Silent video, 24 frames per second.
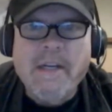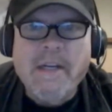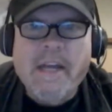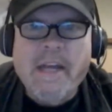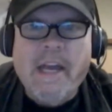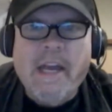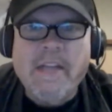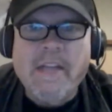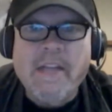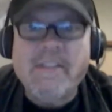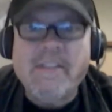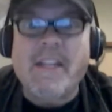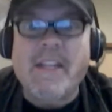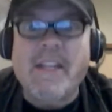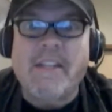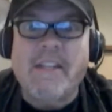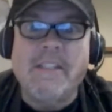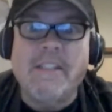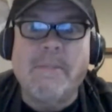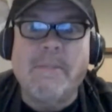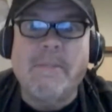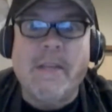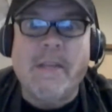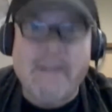
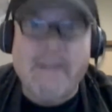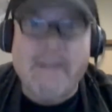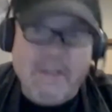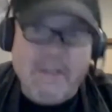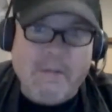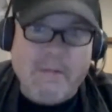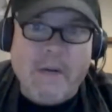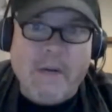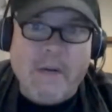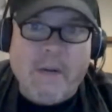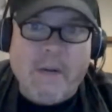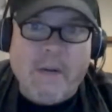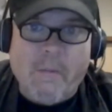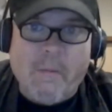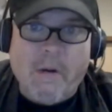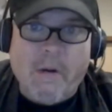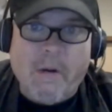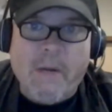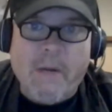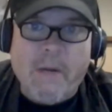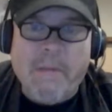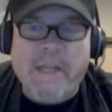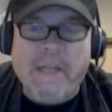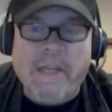sentence being the correct
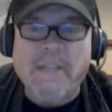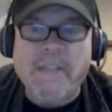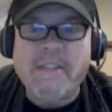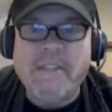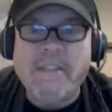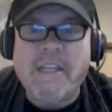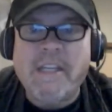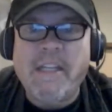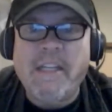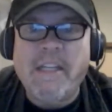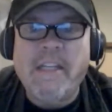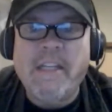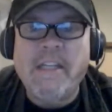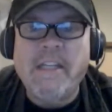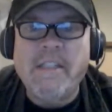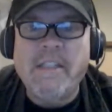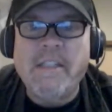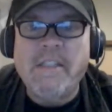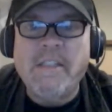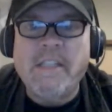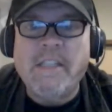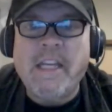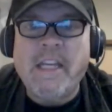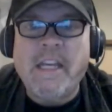word, because it
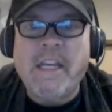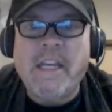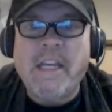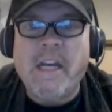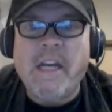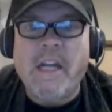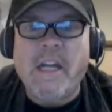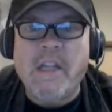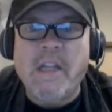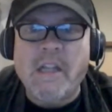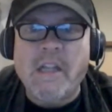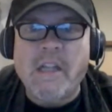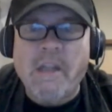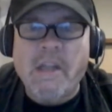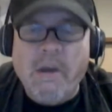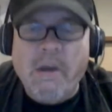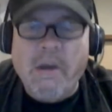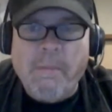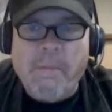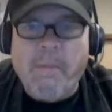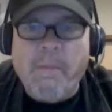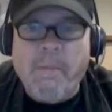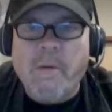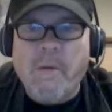is the low
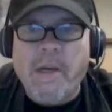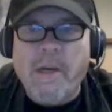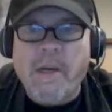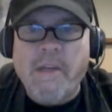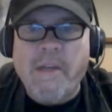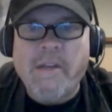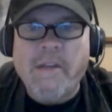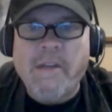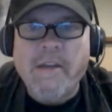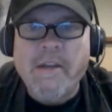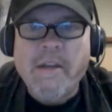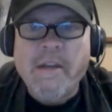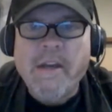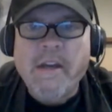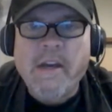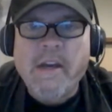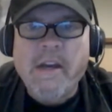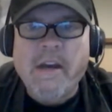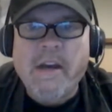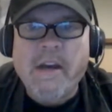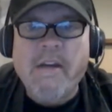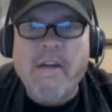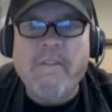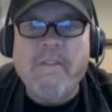point
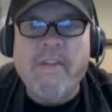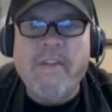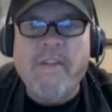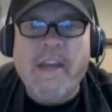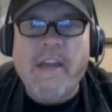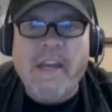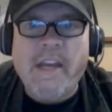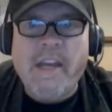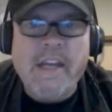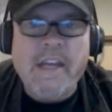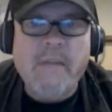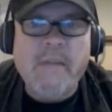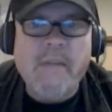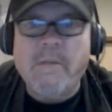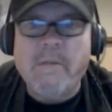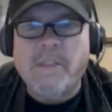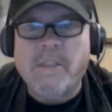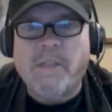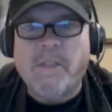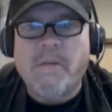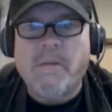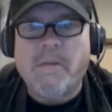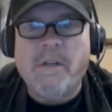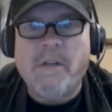of anyone's
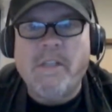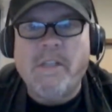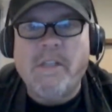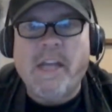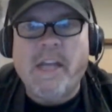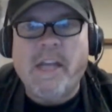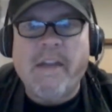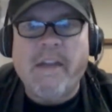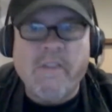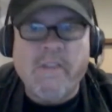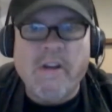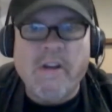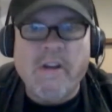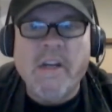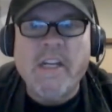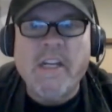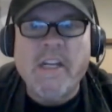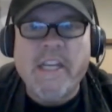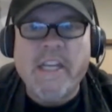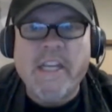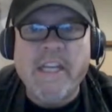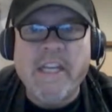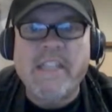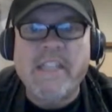career to ever
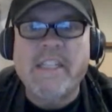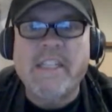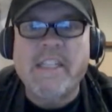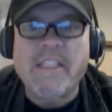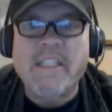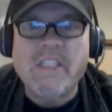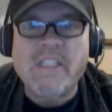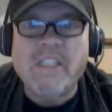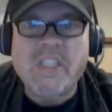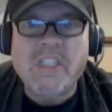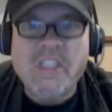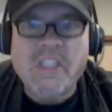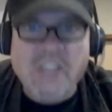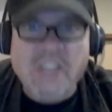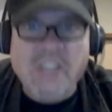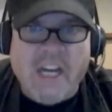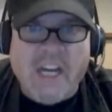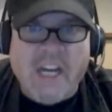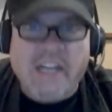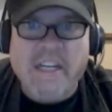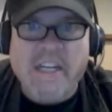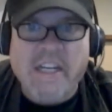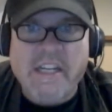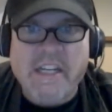get
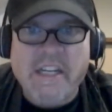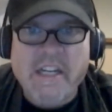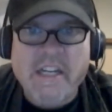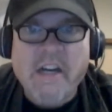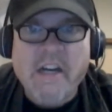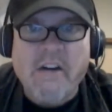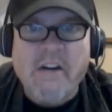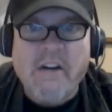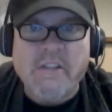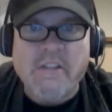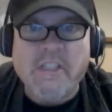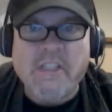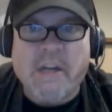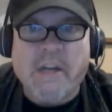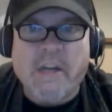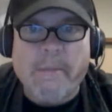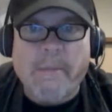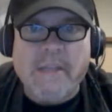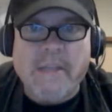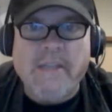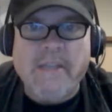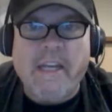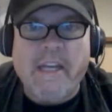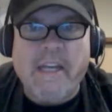stuck on
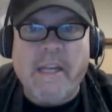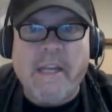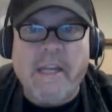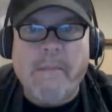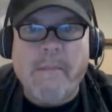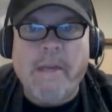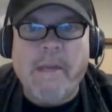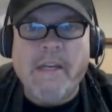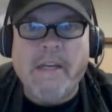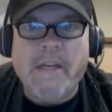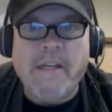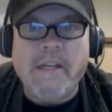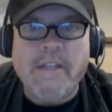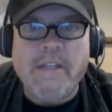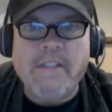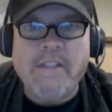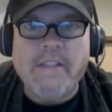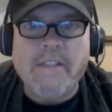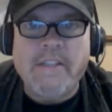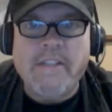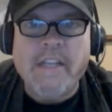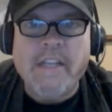Starbase 80 because,